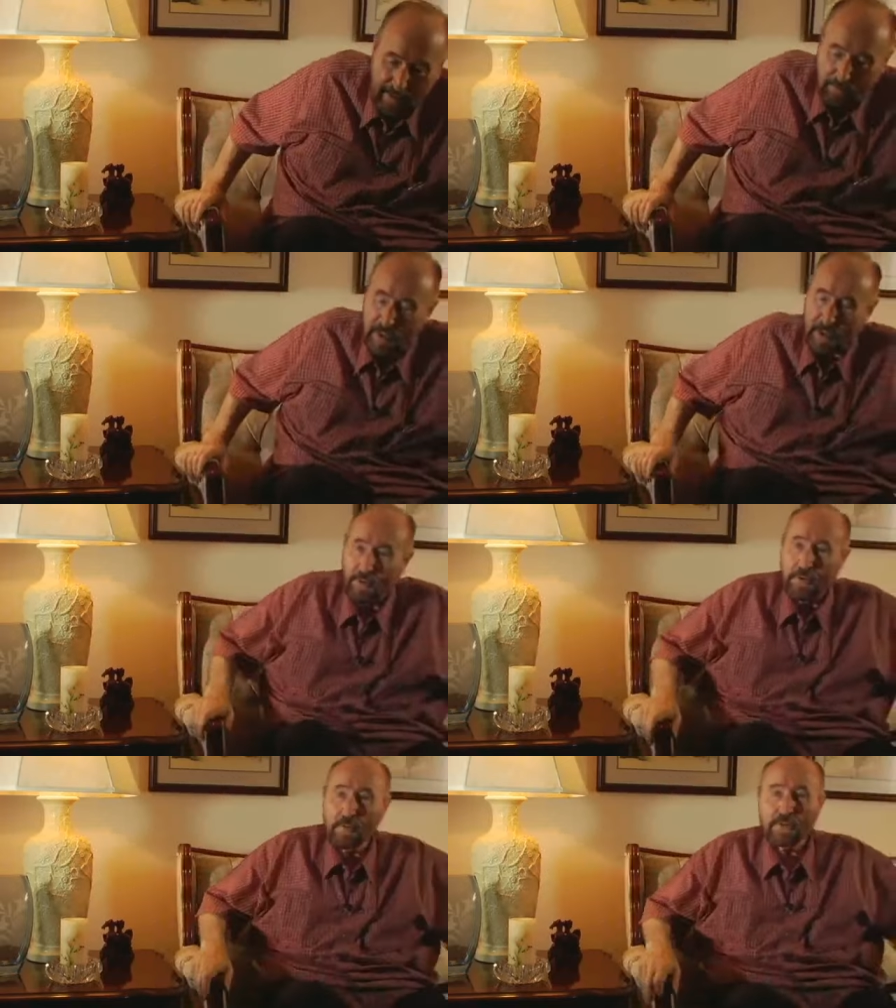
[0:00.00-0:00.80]
But
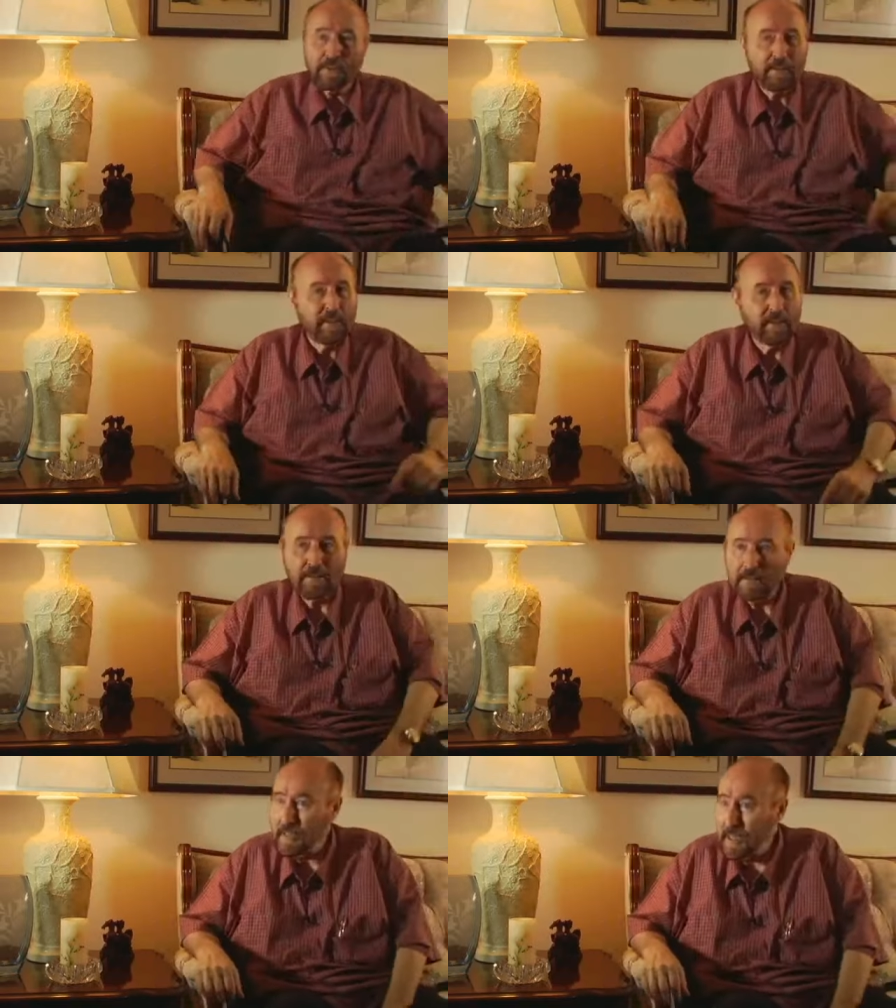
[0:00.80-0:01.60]
normal circuits
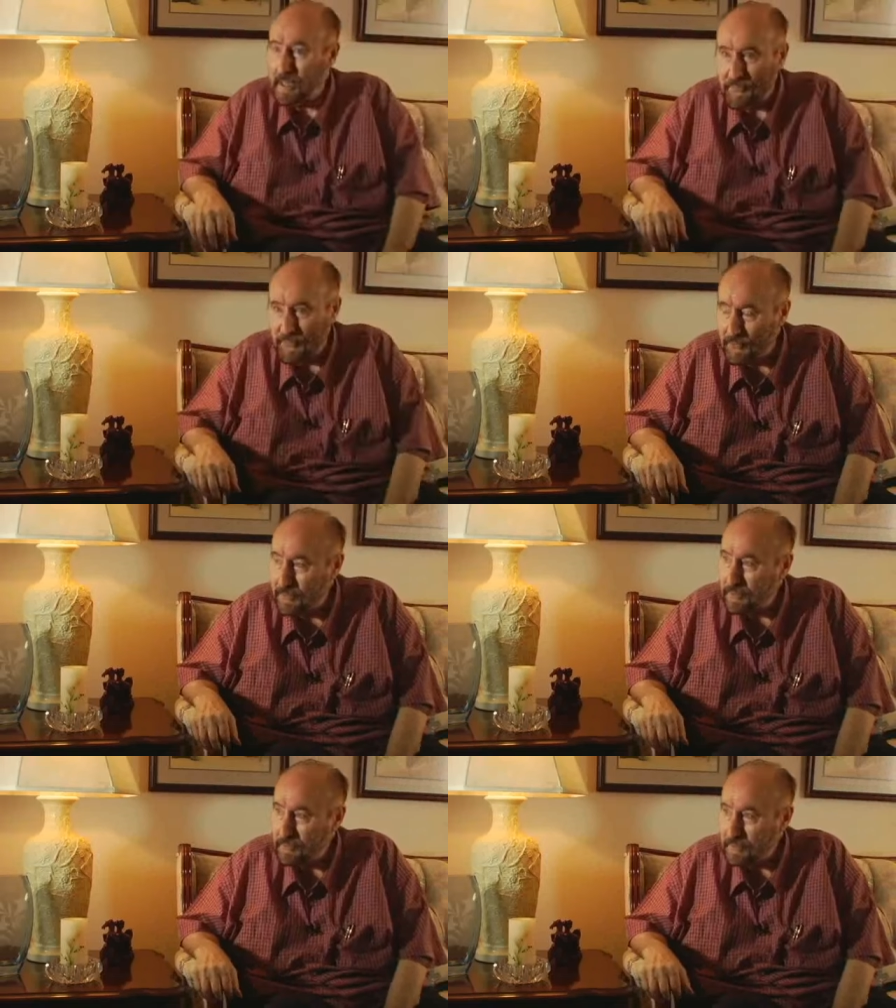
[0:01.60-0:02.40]
are not
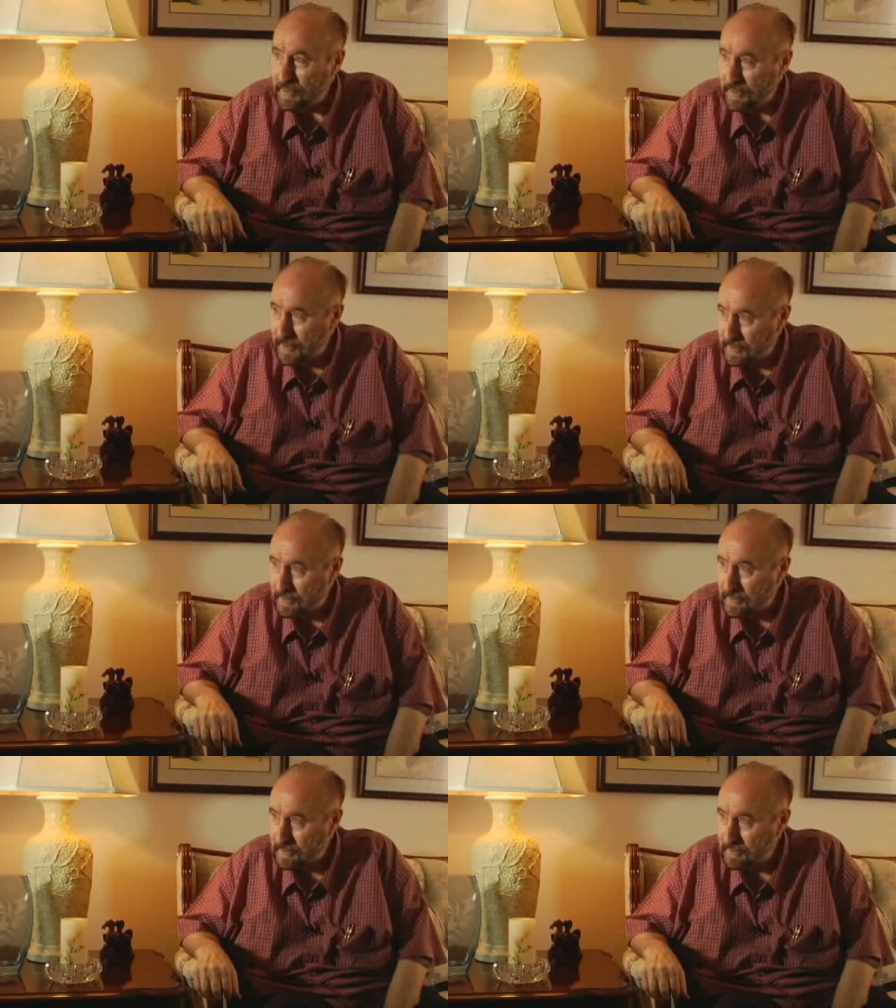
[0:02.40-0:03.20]
pure
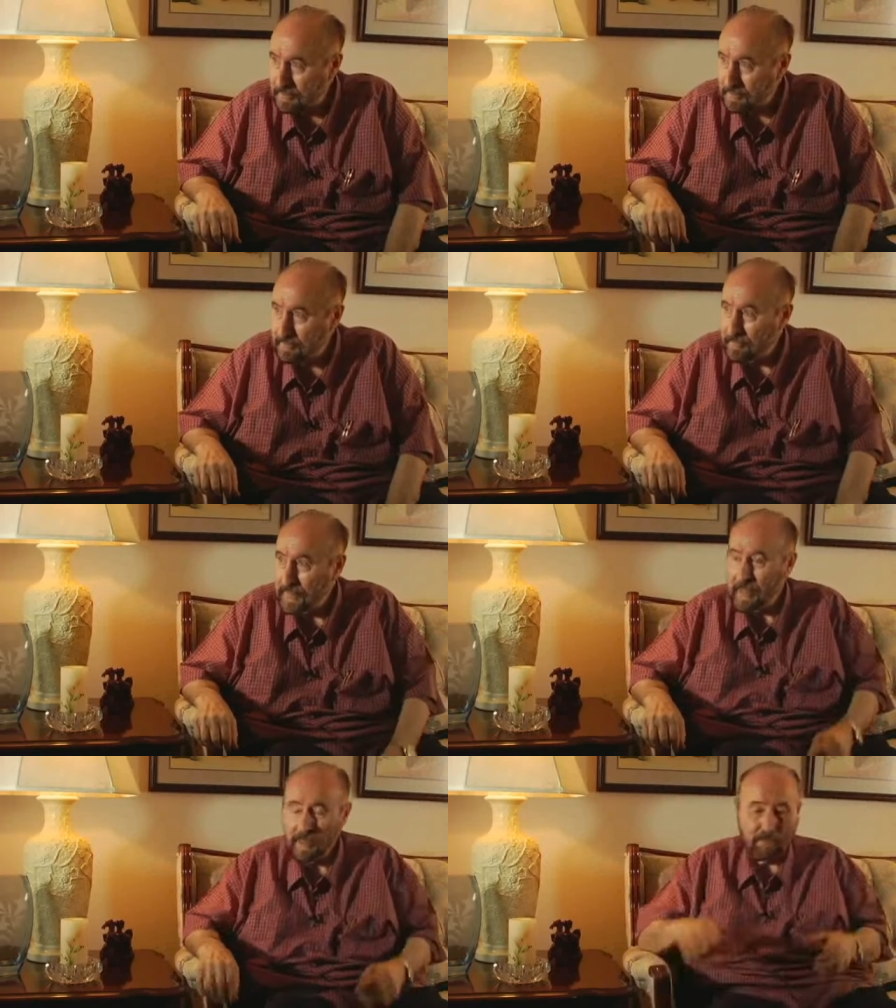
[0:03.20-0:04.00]
conductors.
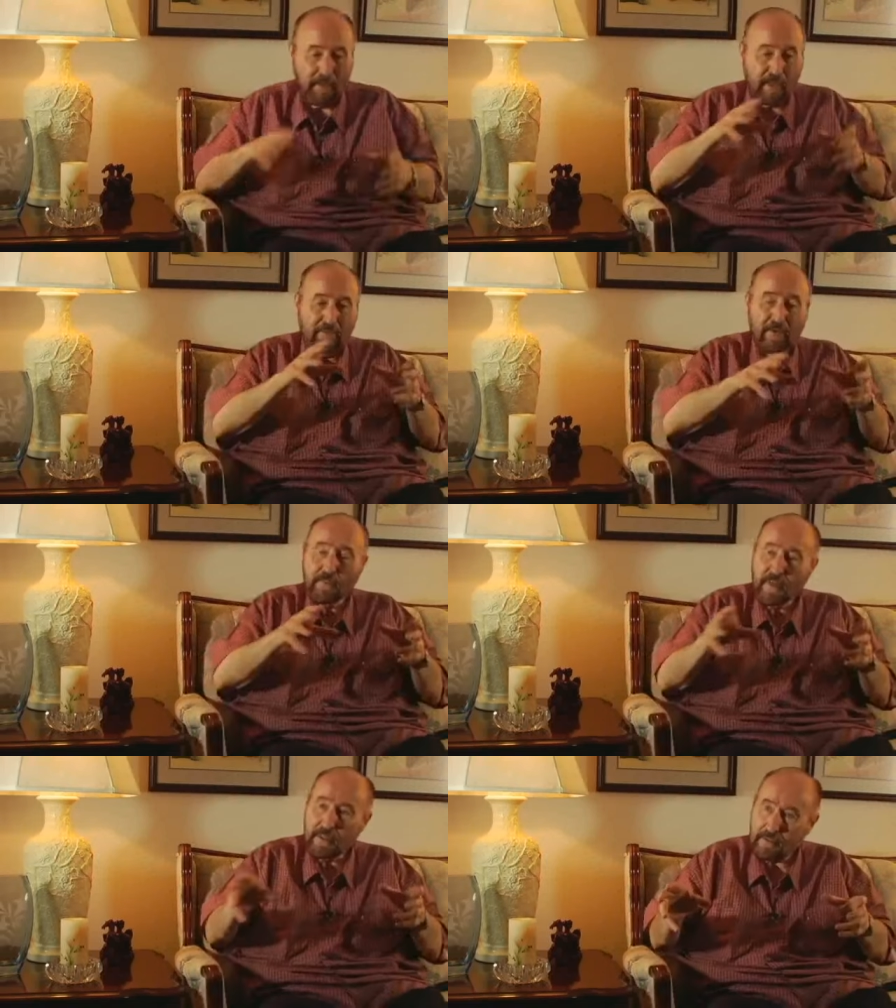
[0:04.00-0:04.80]
We have
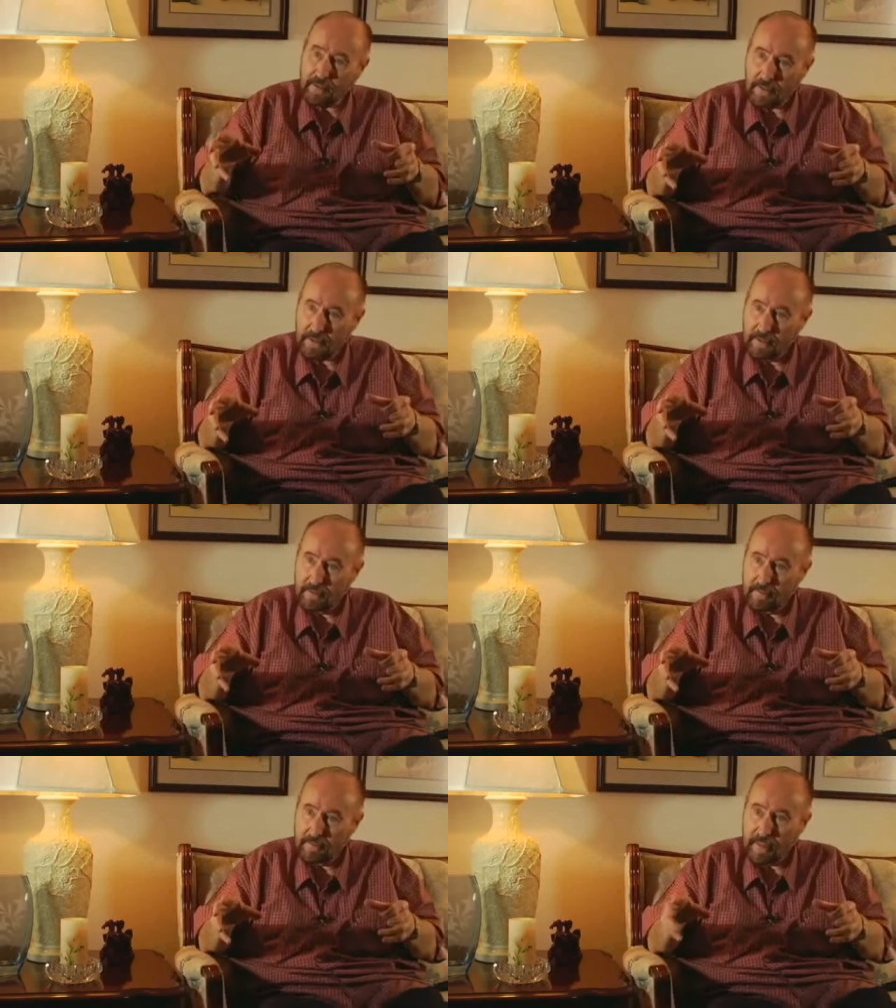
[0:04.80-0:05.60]
impedances.
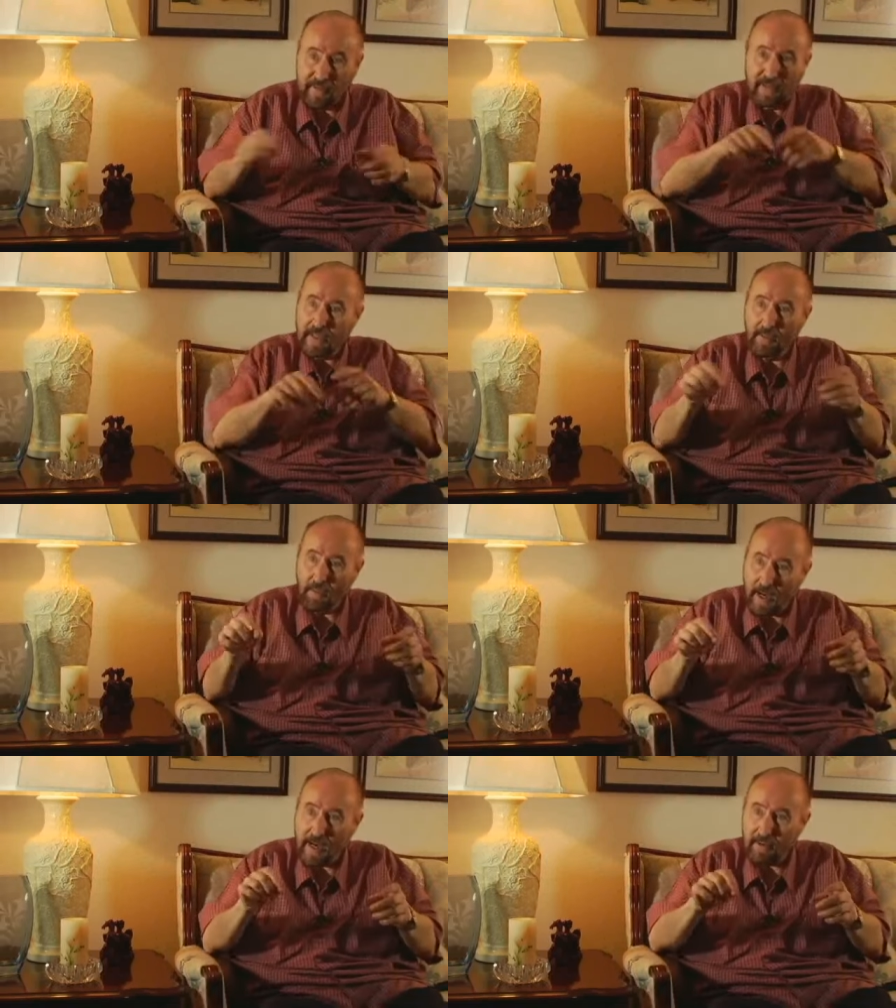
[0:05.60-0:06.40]
Even in the
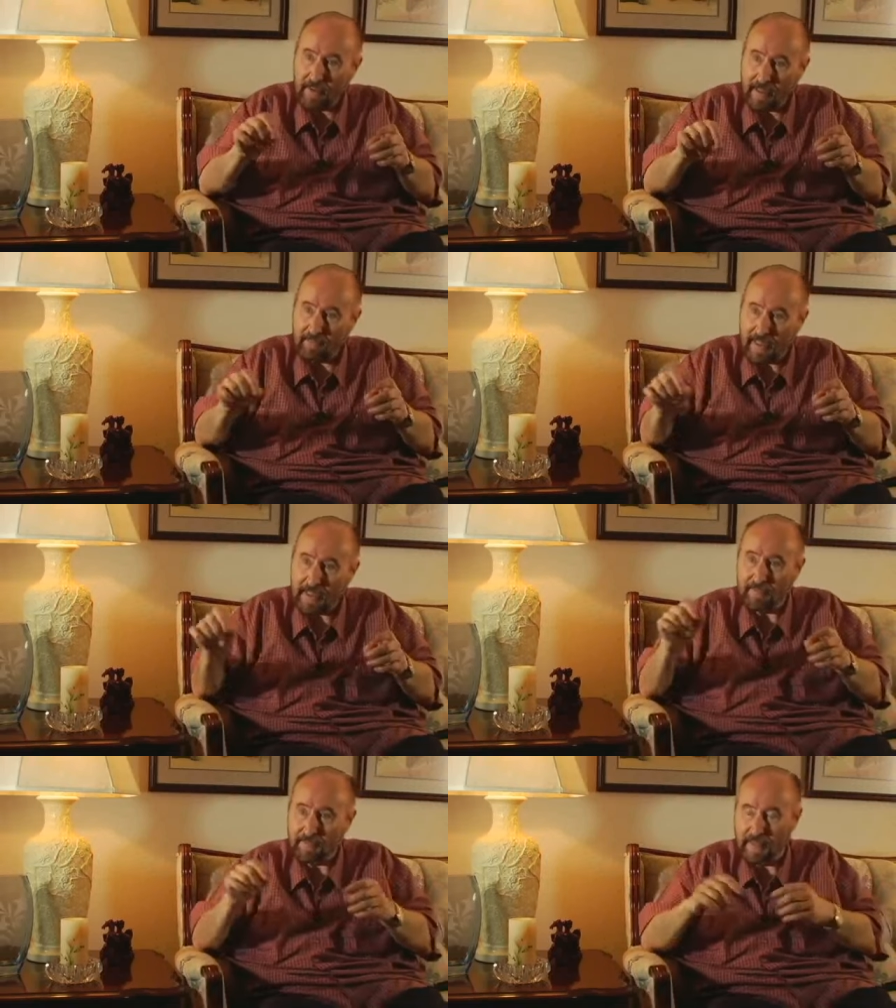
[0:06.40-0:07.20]
wire, we have a
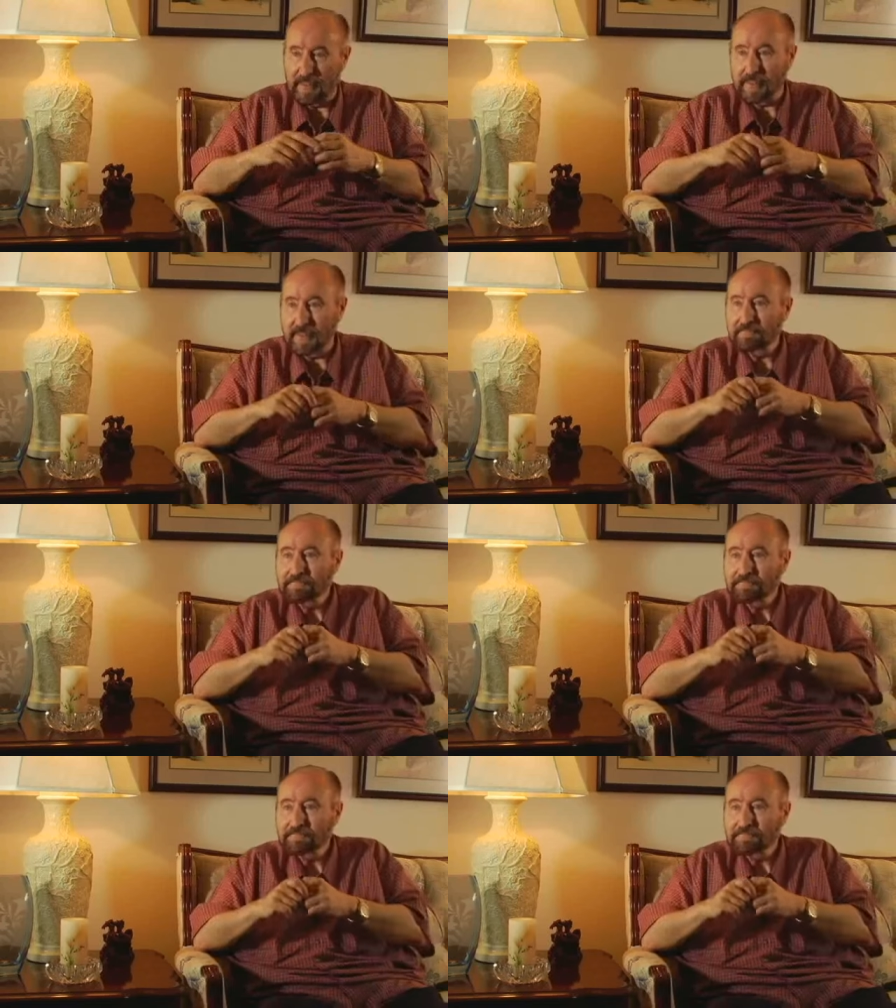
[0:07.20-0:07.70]
little impedance.